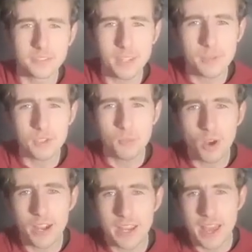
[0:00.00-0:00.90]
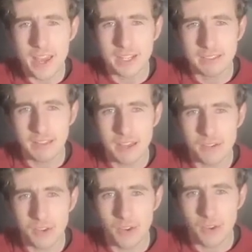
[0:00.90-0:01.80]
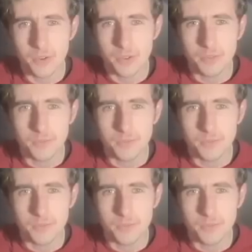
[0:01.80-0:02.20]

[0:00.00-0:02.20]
W, Y, X, and O.